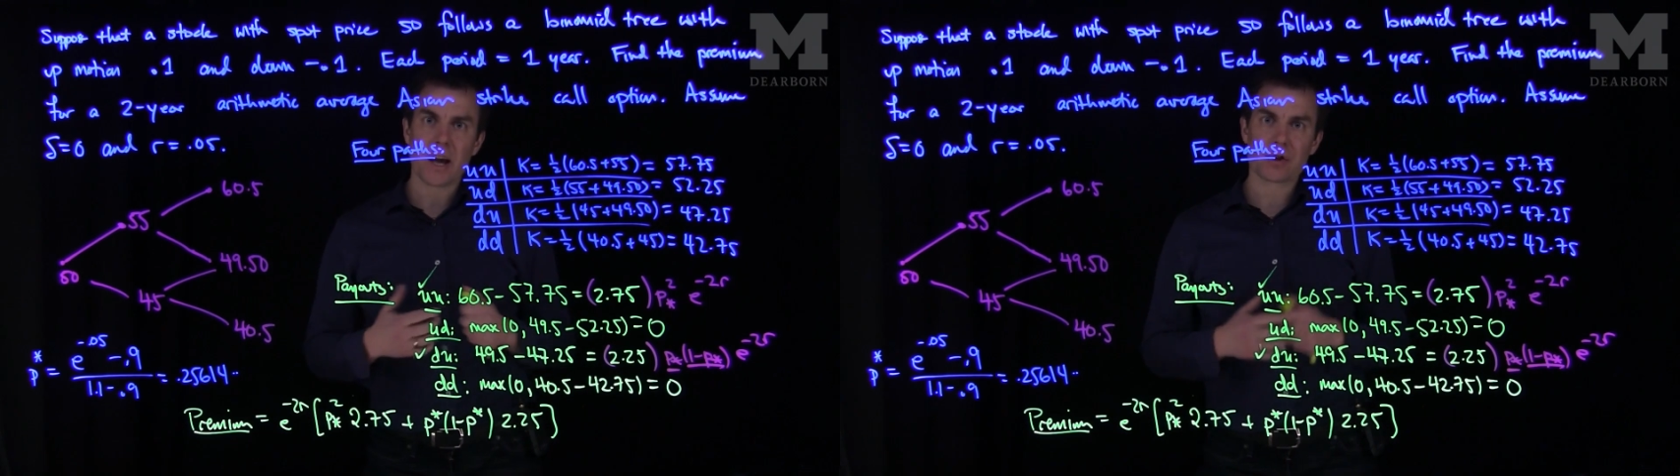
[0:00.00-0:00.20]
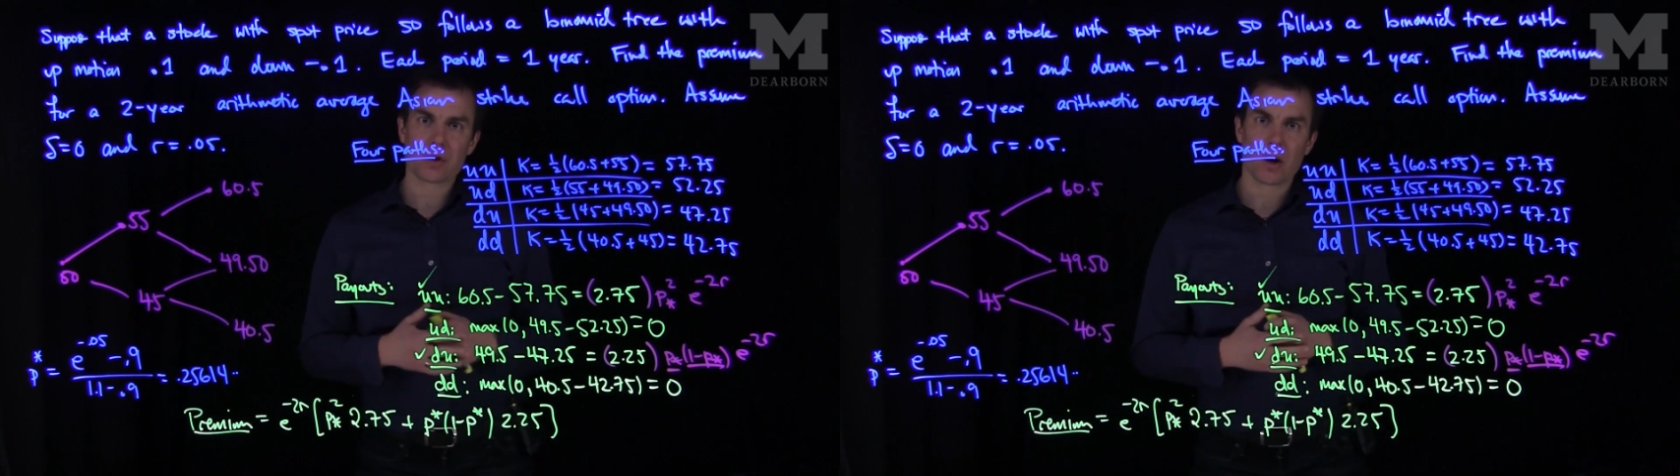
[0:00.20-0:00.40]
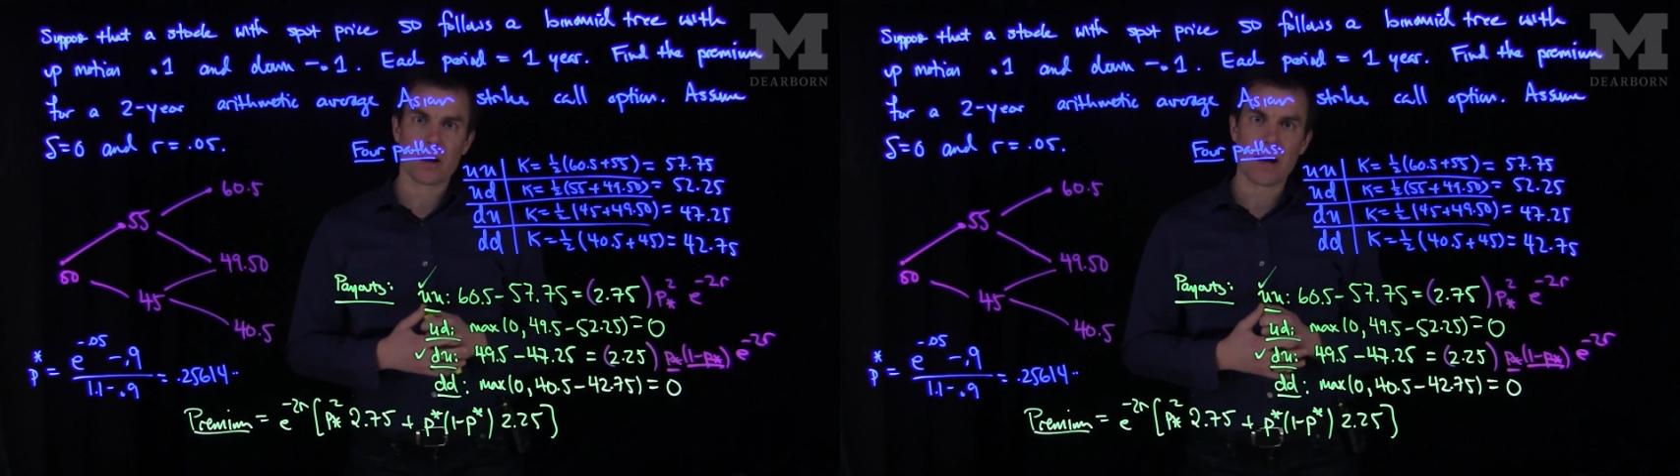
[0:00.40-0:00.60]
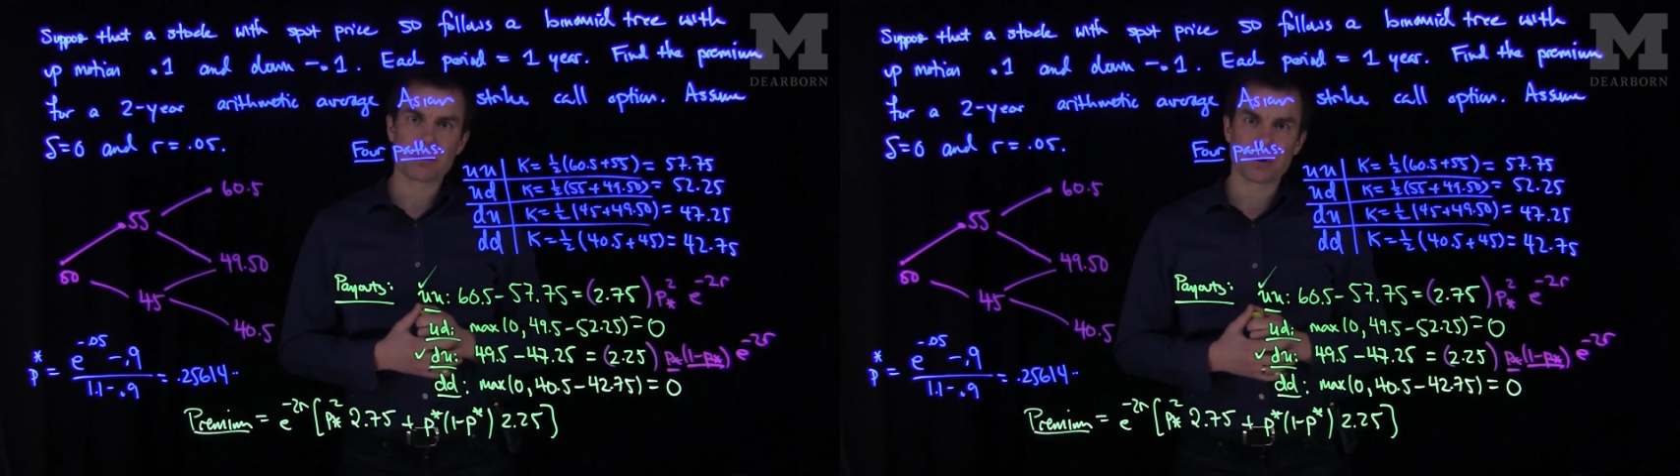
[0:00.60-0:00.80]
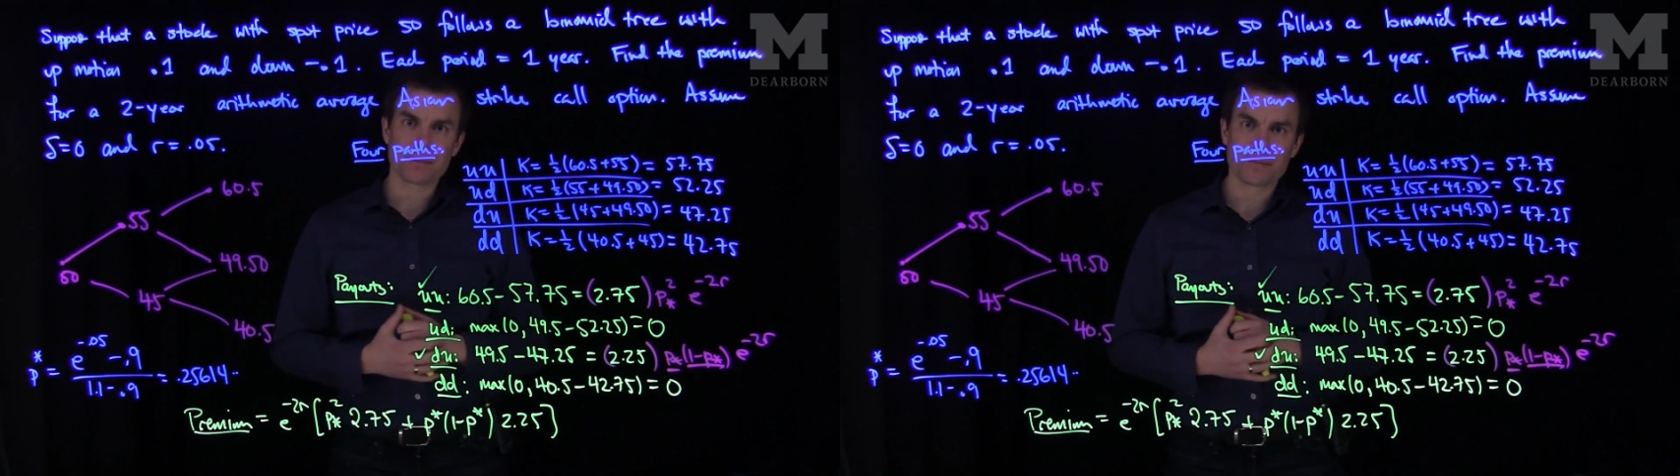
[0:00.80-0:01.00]
Asian call
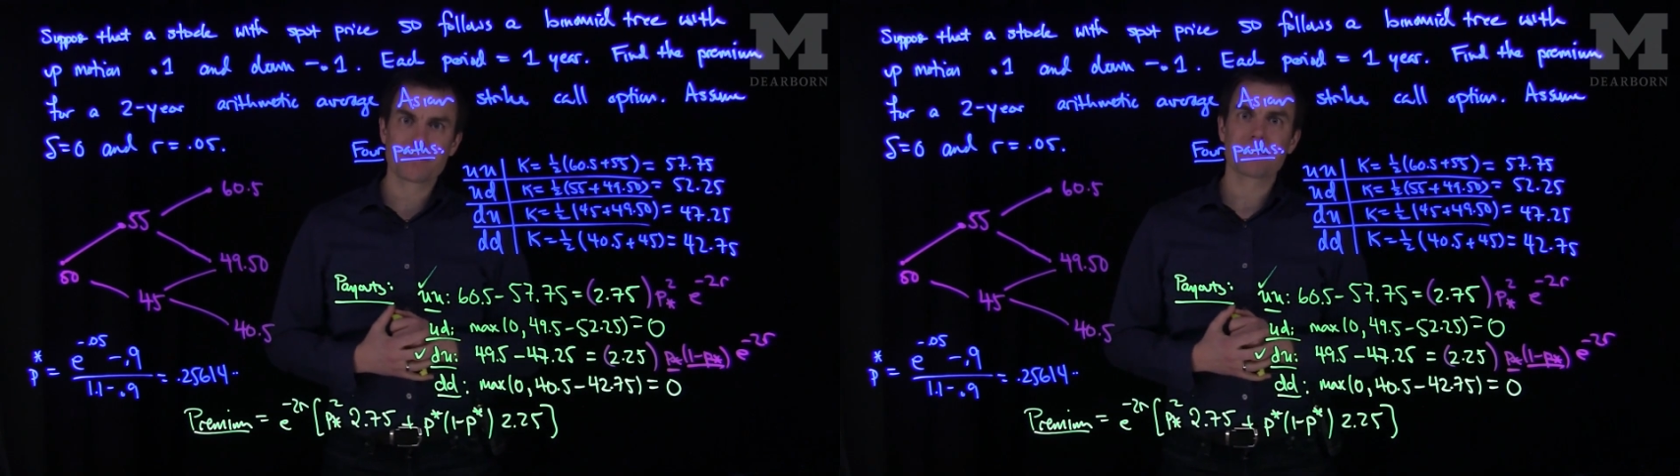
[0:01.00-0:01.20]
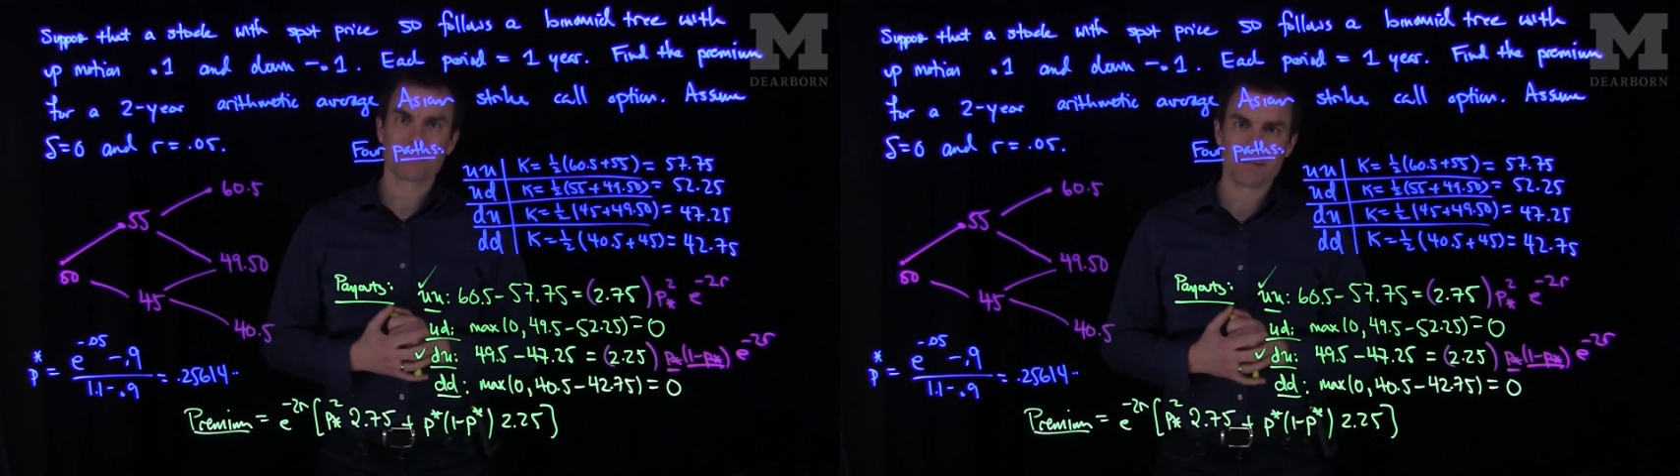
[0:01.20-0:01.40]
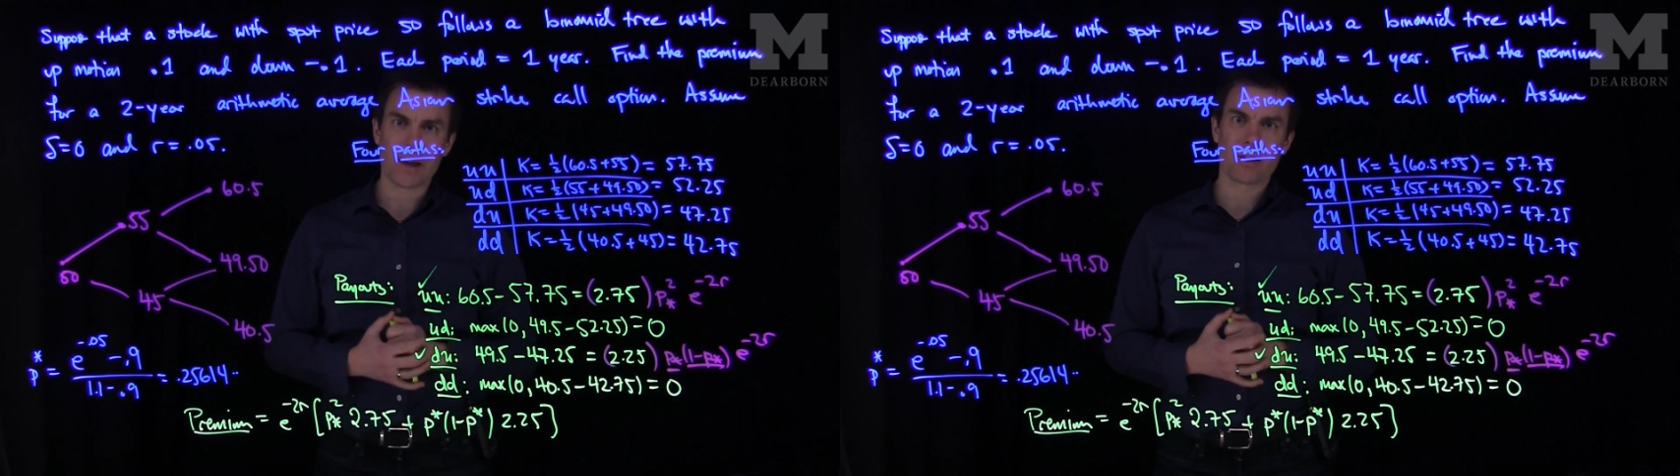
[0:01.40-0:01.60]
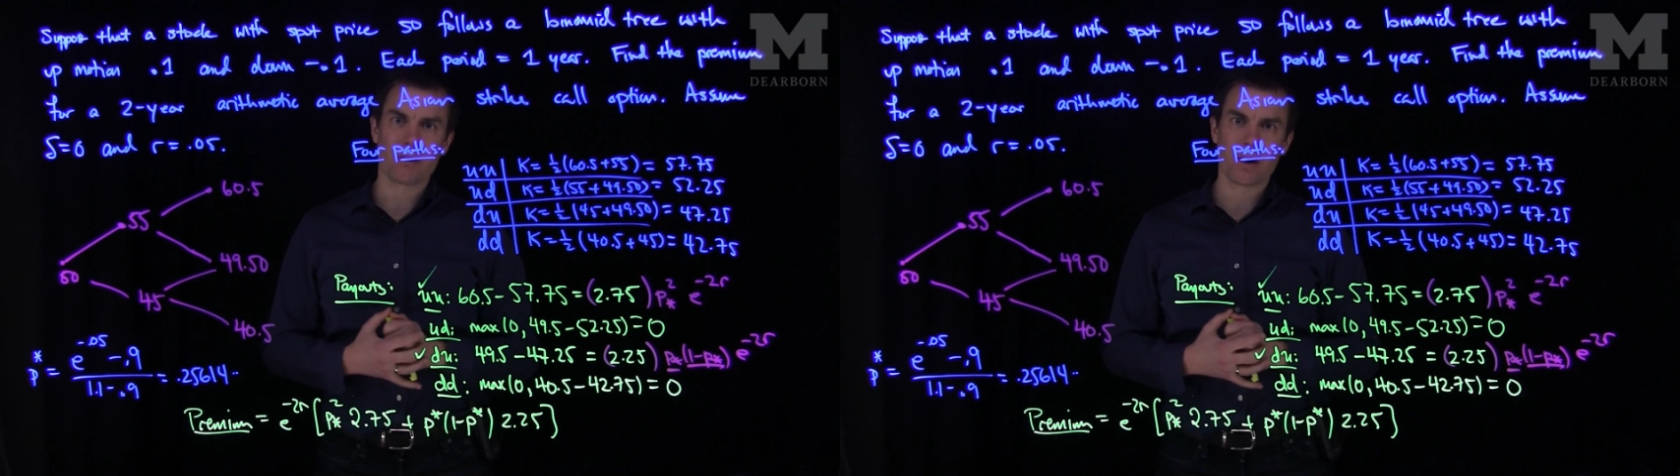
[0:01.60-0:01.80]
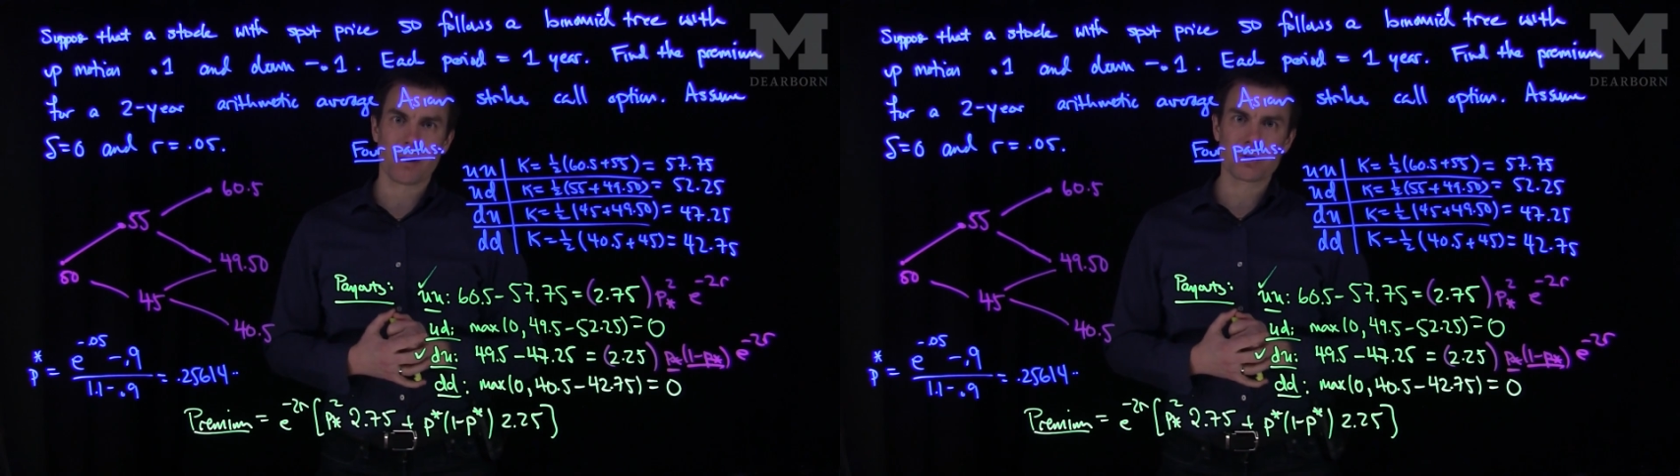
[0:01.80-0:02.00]
option. Thank you
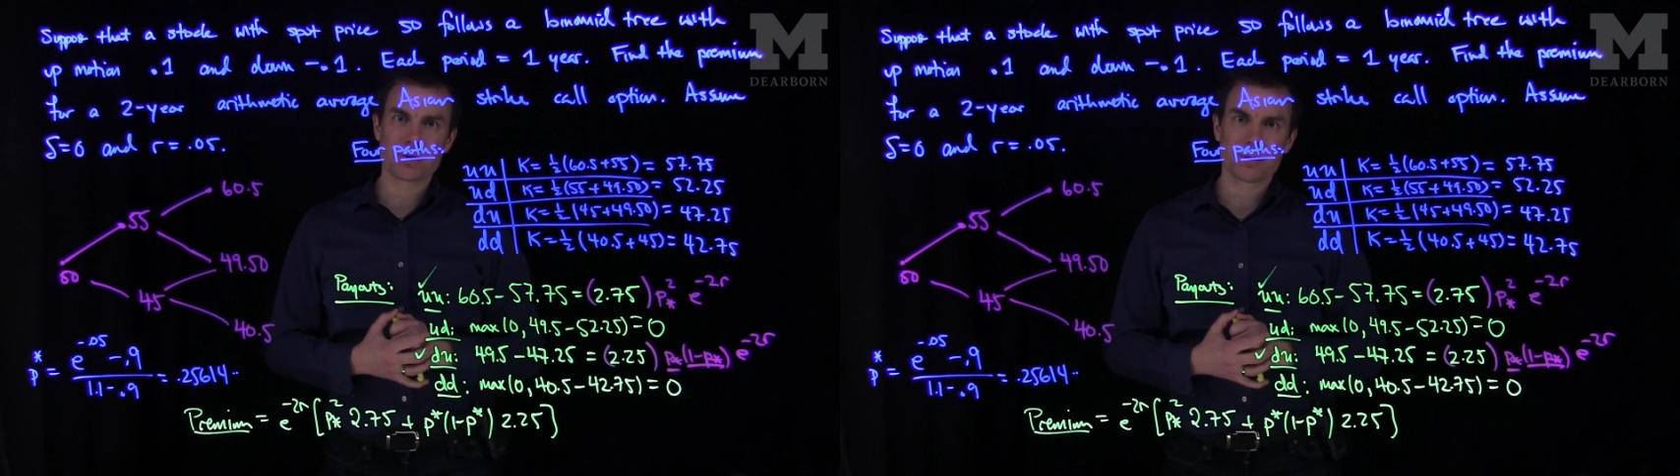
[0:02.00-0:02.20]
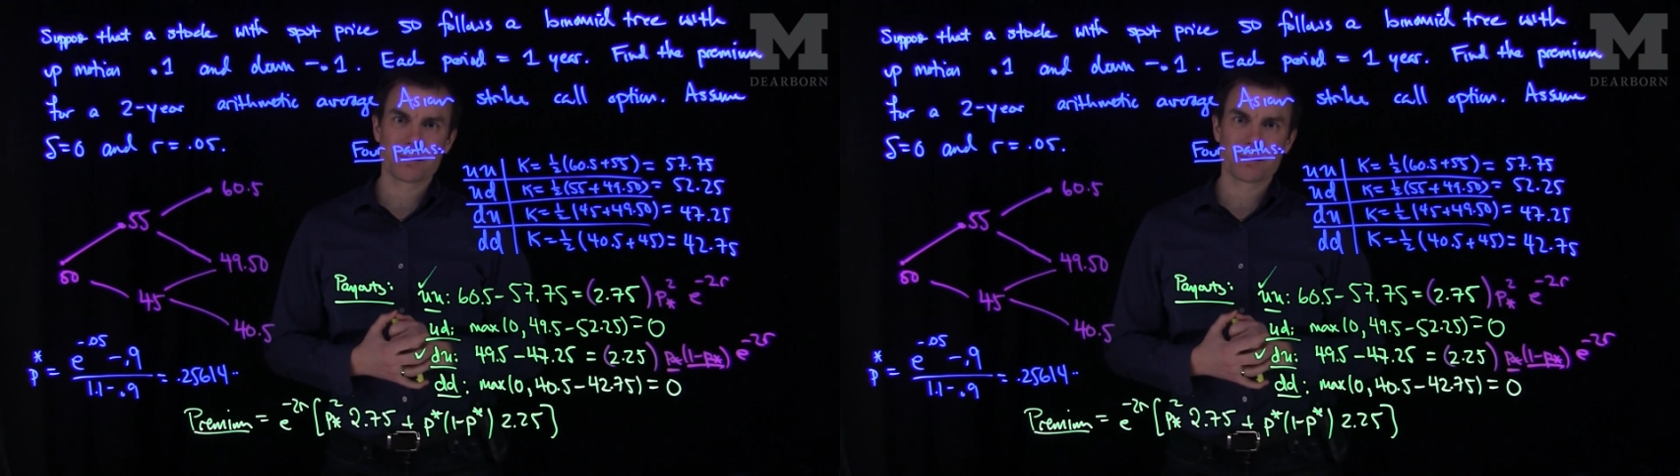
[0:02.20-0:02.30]
very much.